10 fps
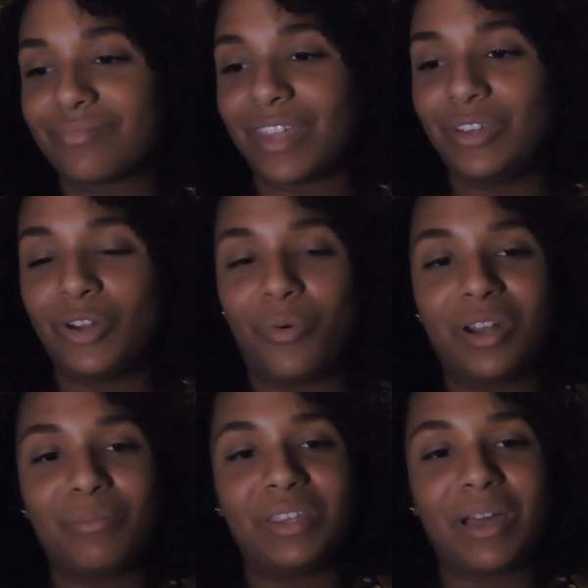you don't
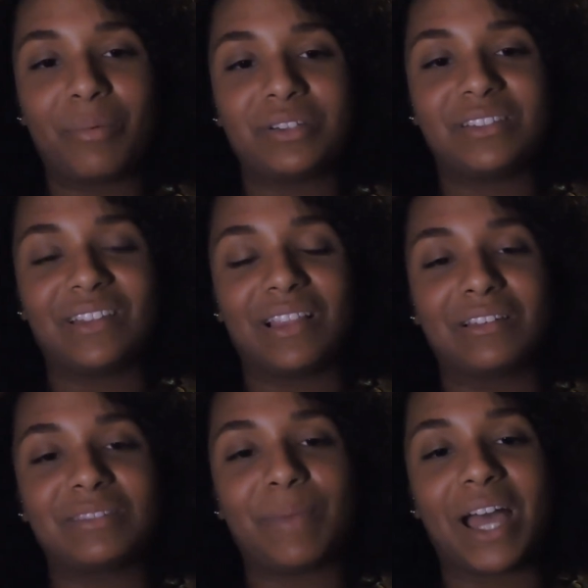want to be that person that
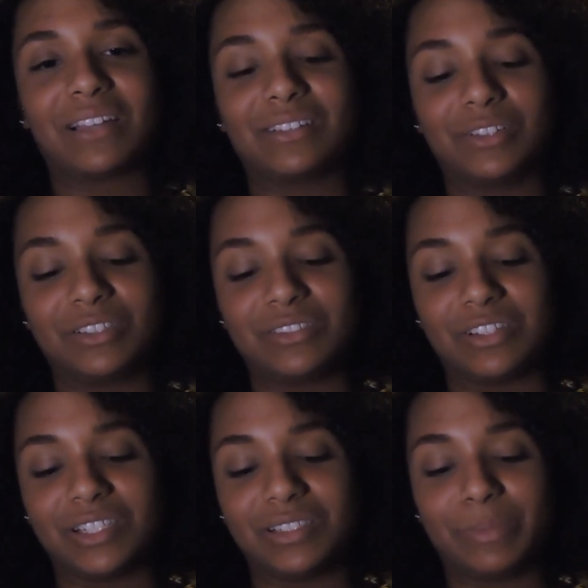looks back and
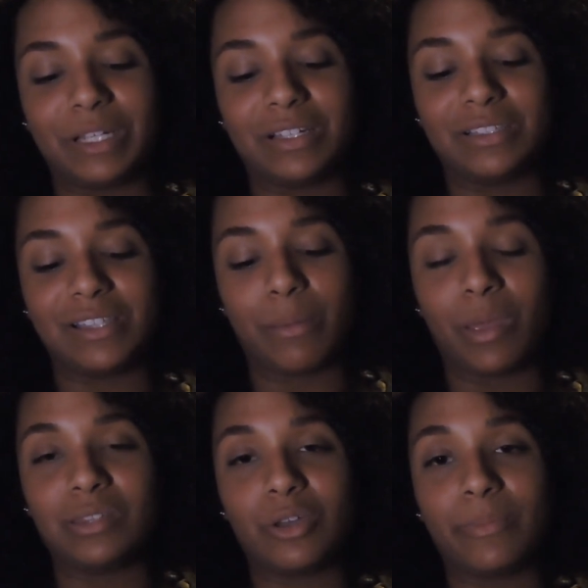cringes because they
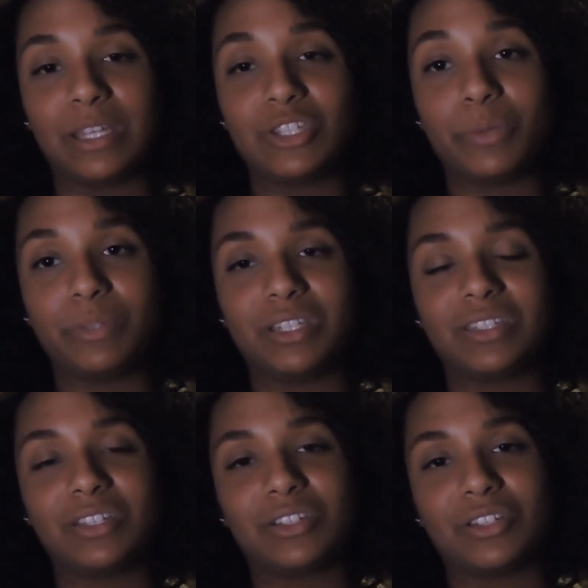made so many stupid
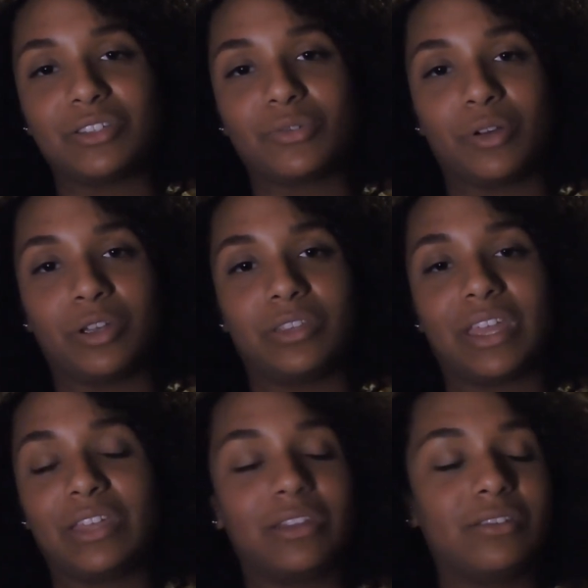decisions, or
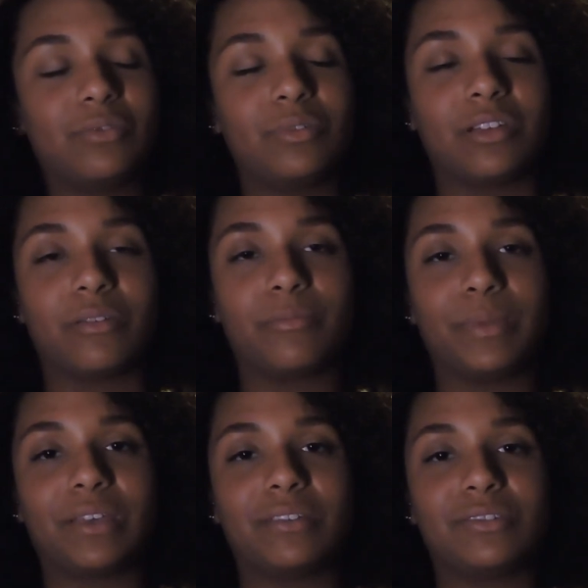they didn't do enough,
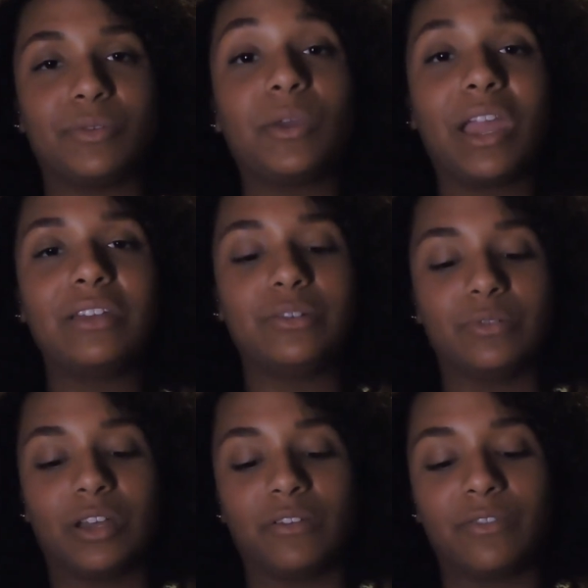because you can do
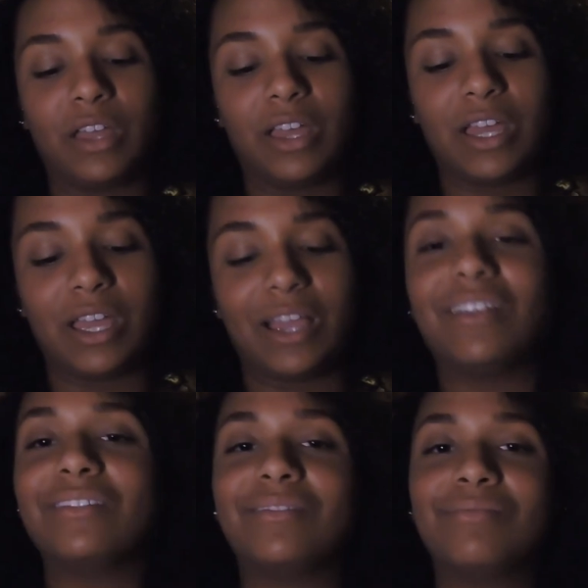enough.
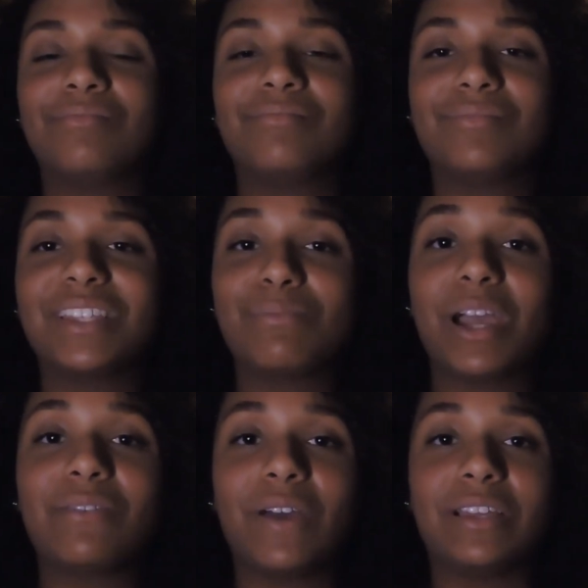And that's
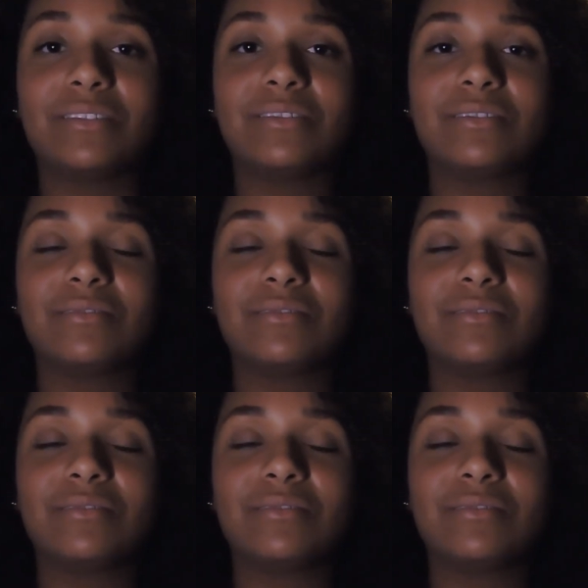my advice.